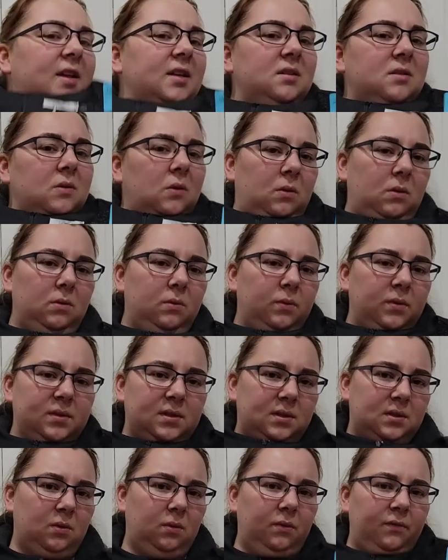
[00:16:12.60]
that sold was
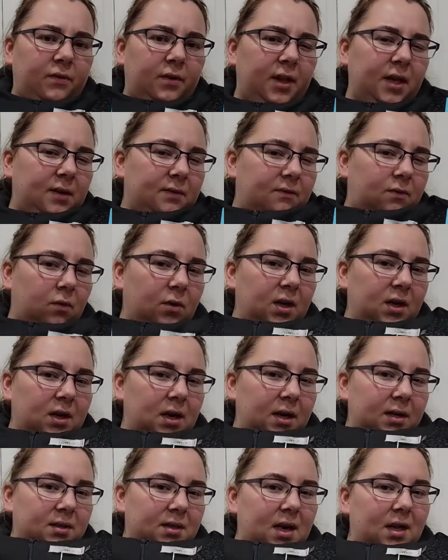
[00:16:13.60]
sold for like
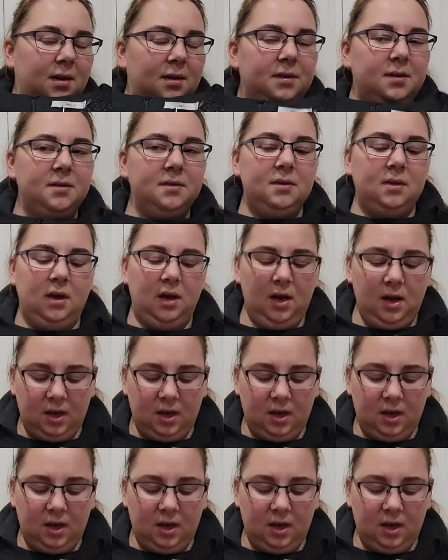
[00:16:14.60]
$49.